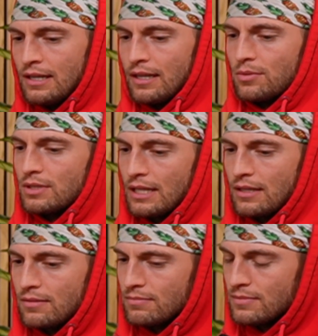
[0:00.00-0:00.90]
That was
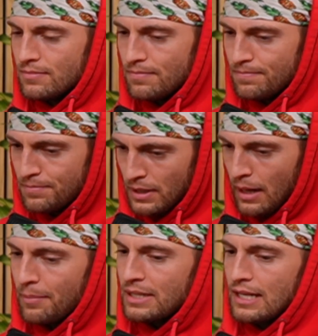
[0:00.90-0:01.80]
like
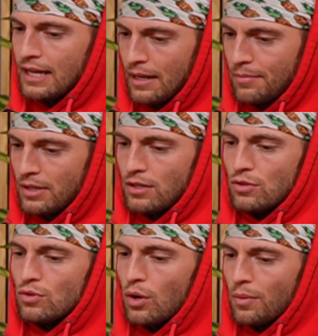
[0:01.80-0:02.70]
becoming dynamic.
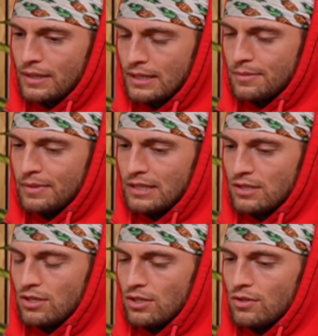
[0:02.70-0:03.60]
You know what this means
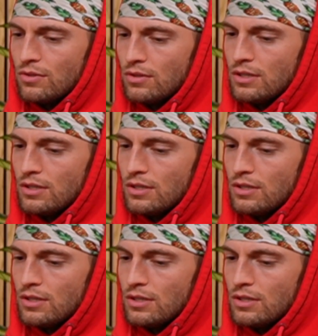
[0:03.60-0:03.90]
to you.